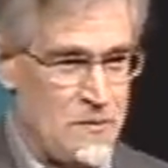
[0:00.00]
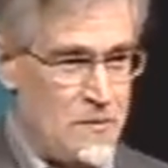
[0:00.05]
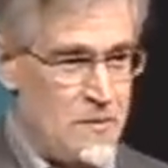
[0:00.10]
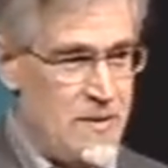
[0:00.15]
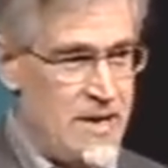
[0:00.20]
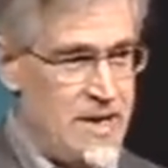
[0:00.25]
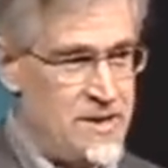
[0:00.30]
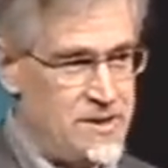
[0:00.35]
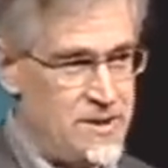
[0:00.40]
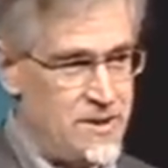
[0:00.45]

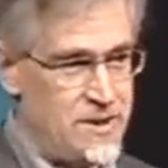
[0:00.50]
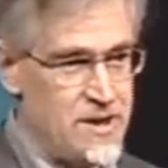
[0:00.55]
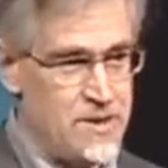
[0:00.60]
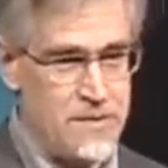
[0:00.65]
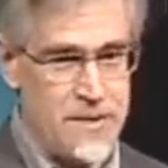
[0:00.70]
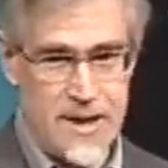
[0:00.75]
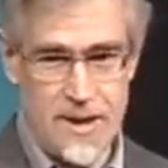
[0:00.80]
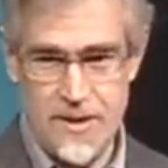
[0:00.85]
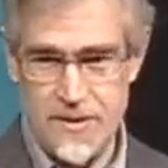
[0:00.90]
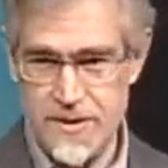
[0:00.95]
They took
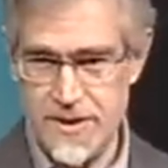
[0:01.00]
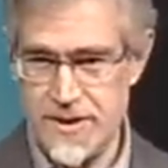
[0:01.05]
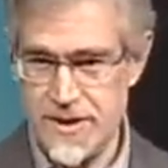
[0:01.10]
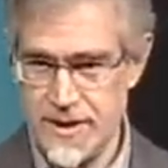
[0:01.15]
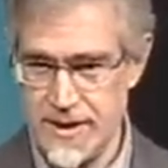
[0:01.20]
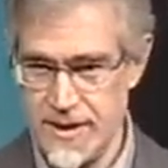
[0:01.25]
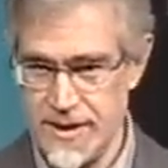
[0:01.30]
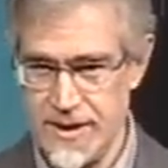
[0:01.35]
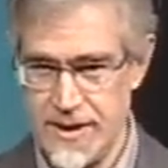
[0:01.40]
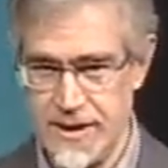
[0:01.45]
about
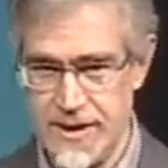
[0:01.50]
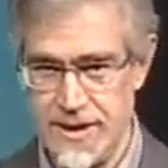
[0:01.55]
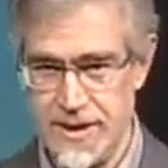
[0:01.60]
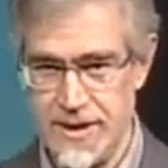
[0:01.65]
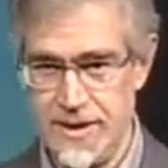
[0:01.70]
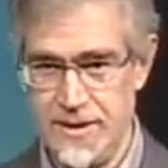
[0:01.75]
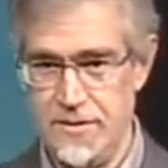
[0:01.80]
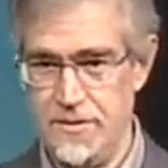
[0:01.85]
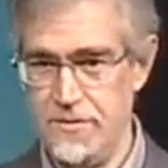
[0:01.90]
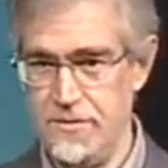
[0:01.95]

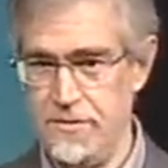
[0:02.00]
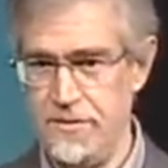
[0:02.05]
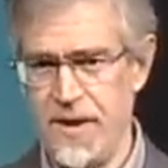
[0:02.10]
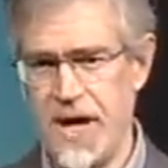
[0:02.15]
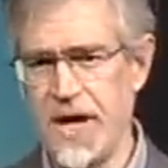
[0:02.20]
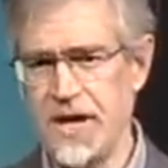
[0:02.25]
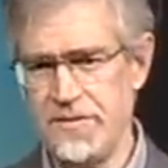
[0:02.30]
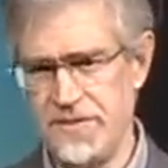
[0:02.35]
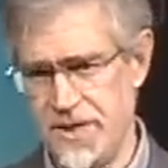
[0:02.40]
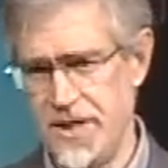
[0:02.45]

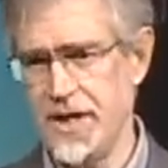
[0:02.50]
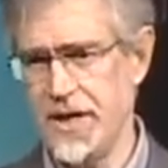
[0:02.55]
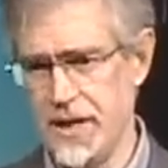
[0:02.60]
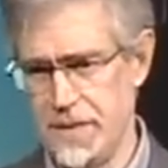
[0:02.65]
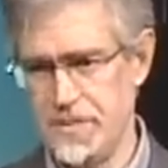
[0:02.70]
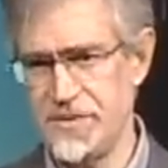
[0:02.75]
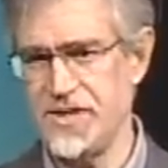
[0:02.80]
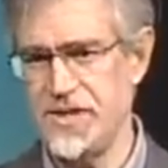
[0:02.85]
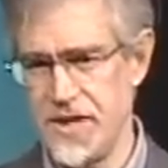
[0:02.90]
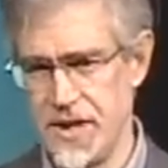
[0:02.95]
5
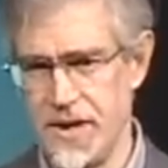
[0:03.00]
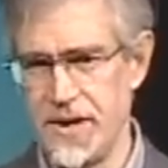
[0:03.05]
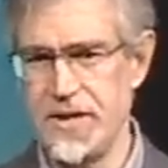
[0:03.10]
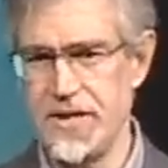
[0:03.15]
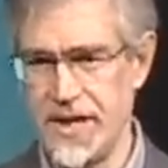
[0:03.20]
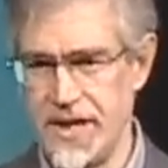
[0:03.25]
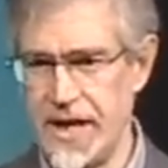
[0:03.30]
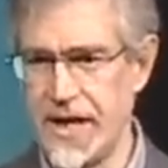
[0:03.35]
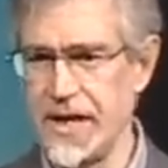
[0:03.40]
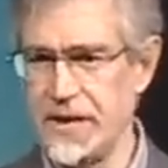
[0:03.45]
times the
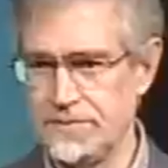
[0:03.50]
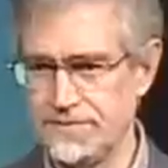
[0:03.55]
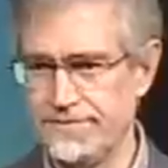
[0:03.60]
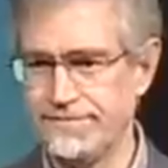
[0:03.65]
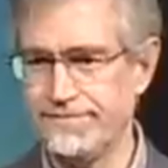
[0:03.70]
RDA.